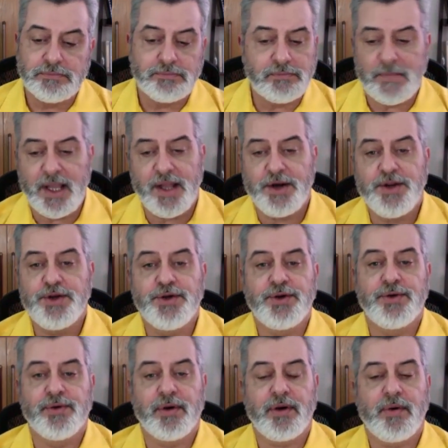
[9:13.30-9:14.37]
How do you
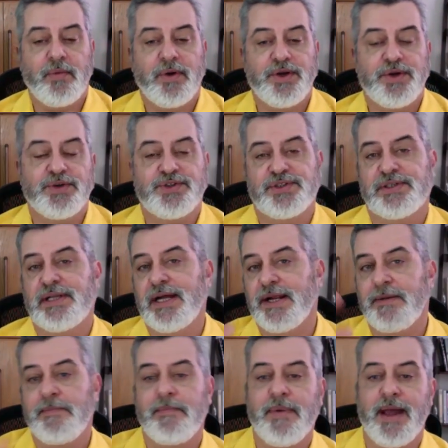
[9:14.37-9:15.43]
grow when you're
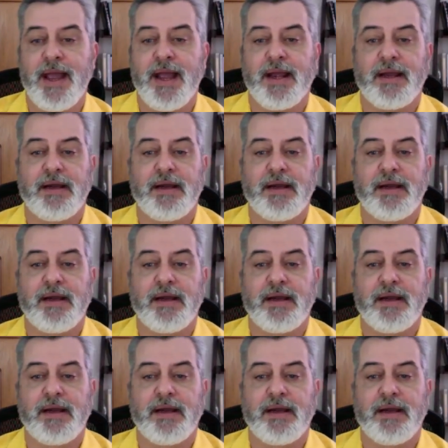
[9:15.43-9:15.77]
sliding back